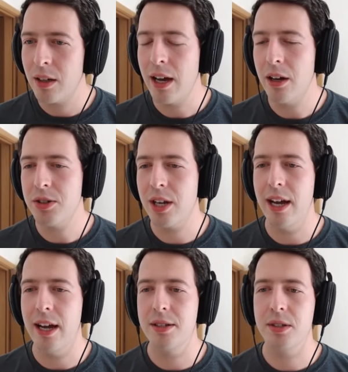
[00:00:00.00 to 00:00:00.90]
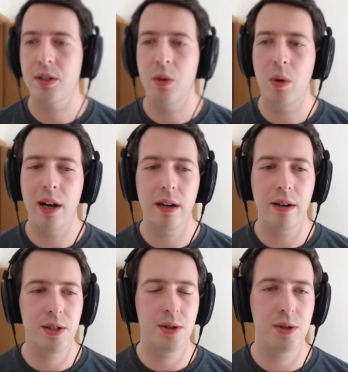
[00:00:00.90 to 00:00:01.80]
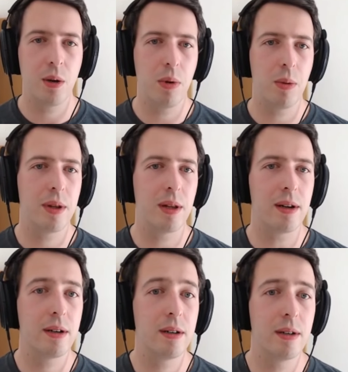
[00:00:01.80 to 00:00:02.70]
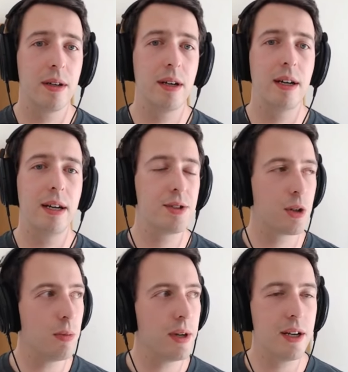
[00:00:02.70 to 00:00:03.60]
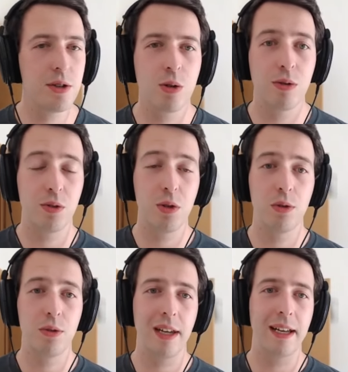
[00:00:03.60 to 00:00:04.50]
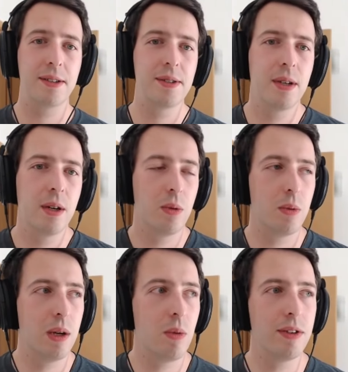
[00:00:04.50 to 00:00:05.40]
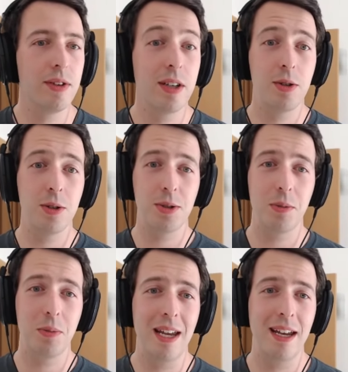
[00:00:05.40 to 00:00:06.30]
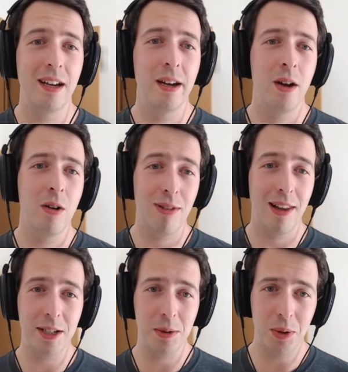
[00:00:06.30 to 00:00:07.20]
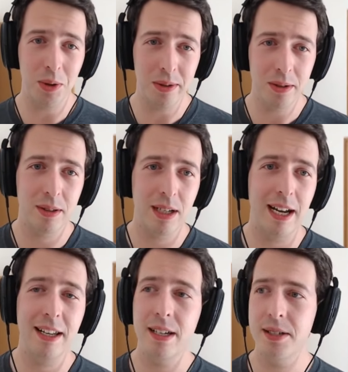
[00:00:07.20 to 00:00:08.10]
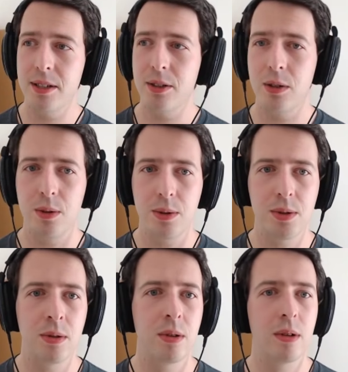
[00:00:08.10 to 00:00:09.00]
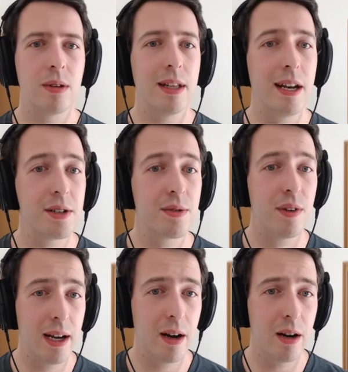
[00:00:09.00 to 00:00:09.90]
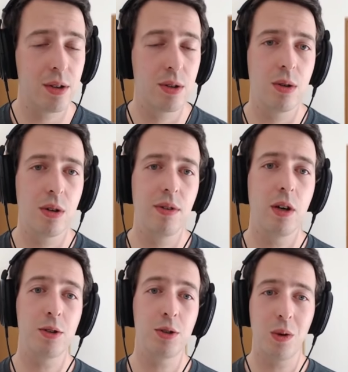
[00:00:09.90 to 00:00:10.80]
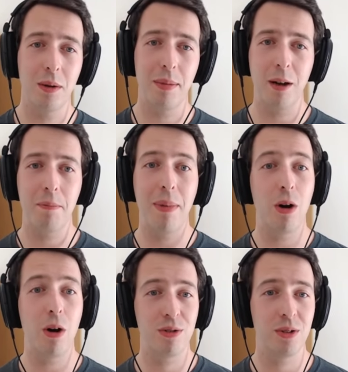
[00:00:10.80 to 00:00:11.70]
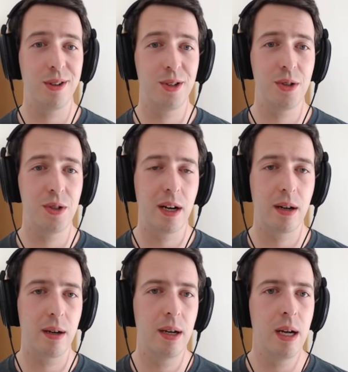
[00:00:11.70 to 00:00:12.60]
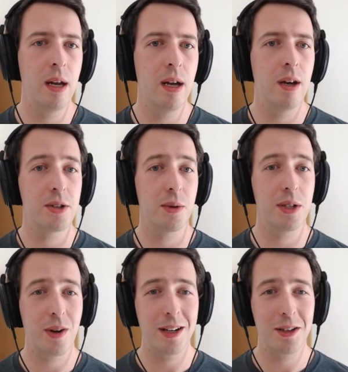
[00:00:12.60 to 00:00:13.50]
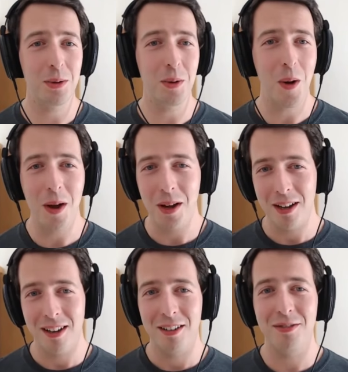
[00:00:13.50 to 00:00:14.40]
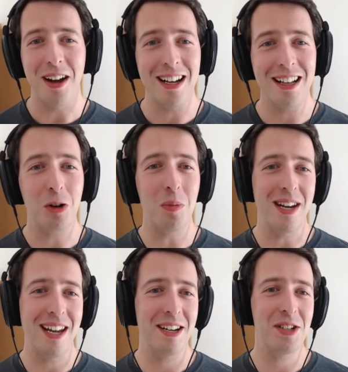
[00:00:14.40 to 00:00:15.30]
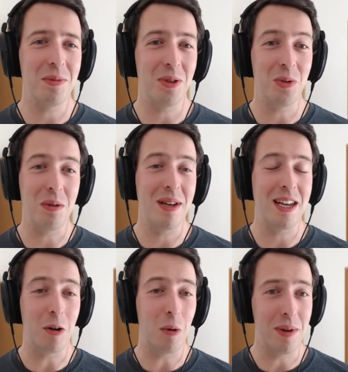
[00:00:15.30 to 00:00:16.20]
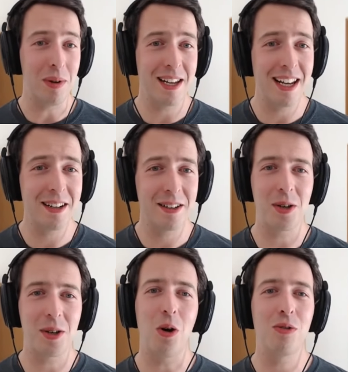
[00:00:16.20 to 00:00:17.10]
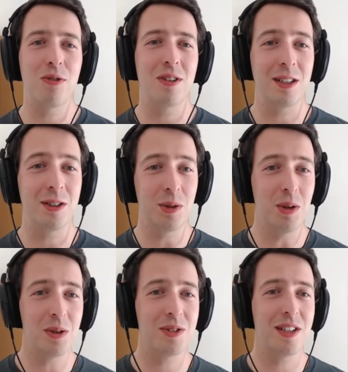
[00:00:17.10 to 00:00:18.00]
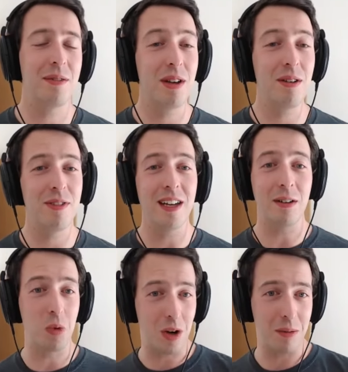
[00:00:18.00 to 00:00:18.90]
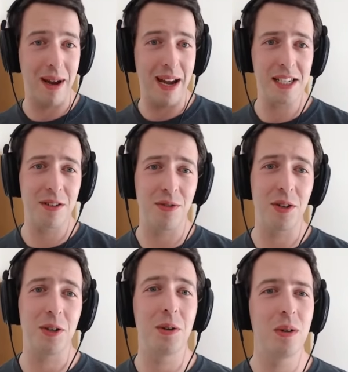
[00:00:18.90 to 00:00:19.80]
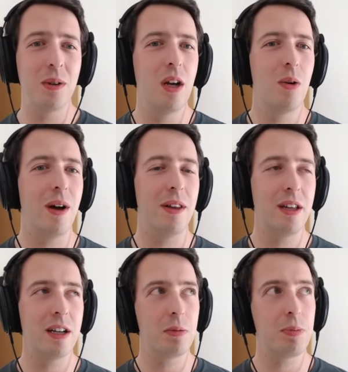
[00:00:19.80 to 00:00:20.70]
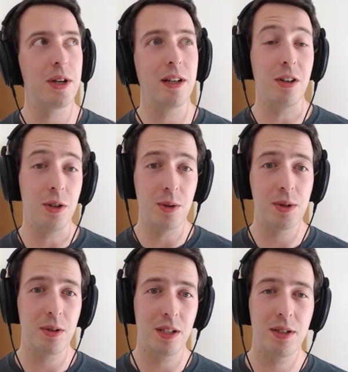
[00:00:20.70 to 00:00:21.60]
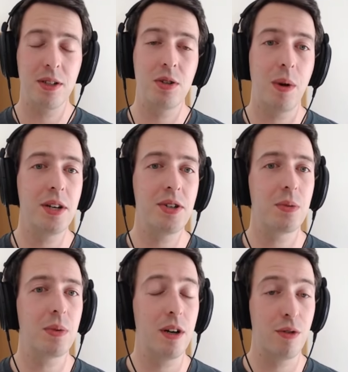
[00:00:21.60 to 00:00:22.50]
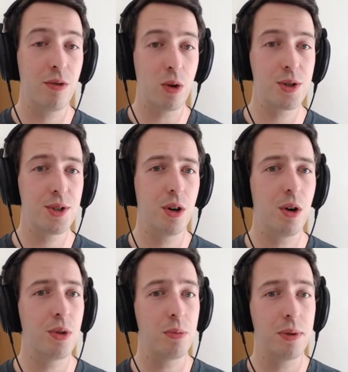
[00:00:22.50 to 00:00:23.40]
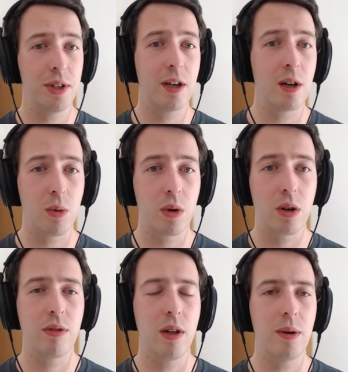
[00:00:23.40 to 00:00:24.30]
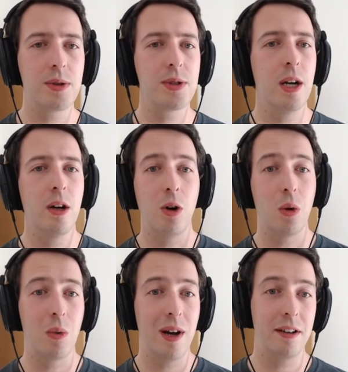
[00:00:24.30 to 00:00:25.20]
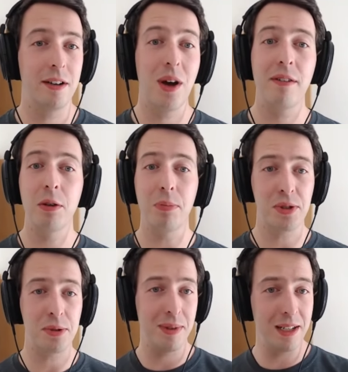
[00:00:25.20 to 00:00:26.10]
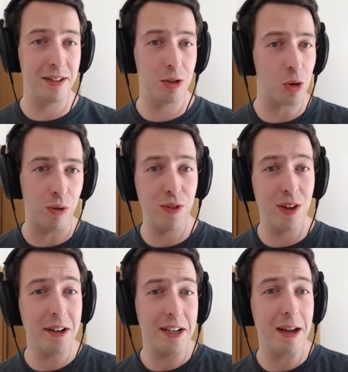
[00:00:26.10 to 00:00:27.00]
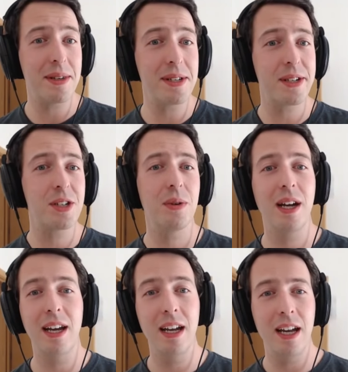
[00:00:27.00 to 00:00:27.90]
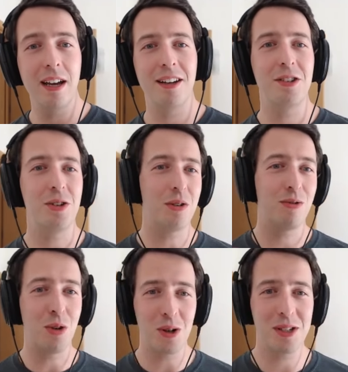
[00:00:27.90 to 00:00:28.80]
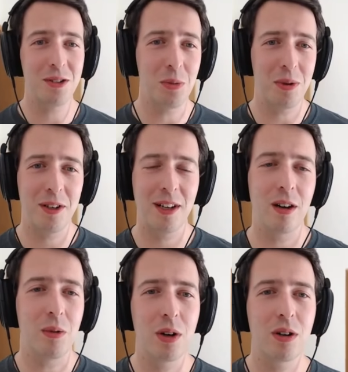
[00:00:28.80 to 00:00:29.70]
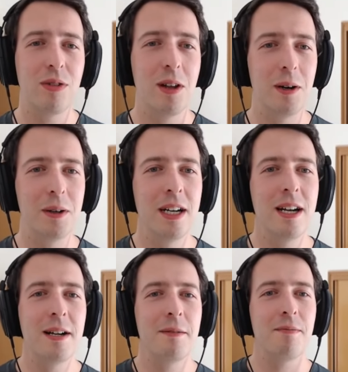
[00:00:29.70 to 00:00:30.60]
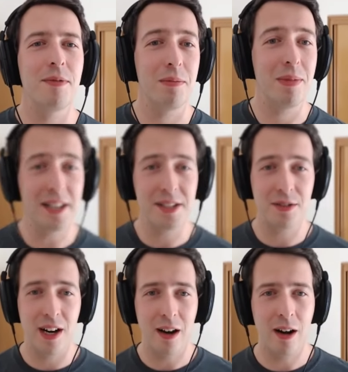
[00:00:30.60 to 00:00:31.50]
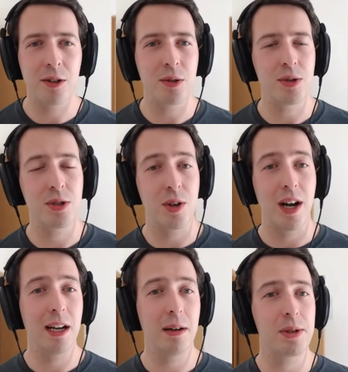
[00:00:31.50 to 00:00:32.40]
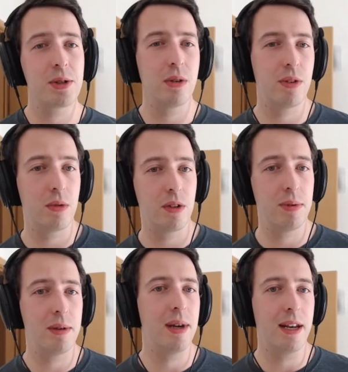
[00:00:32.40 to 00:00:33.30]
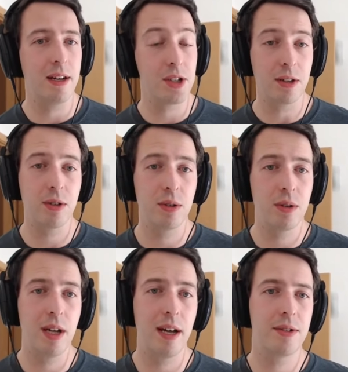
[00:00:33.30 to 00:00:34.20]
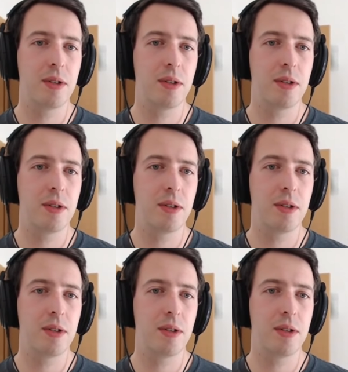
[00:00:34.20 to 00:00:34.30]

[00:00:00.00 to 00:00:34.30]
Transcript: Elsje asks, why are issues so popular? Uh, it's a combination of a few things. We want issues to be flexible and easy to use. That is very hard to do if you also want to make a powerful issue tracker. So we try to find the combination between being opinionated, so offering tools that we think work best for you, while not putting the user in a situation where they're forced to go through particular workflows or where you have the possibility to configure them in such a way that you're forced into a particular workflow. The balance is very hard to strike, but so far we've been managing to do that.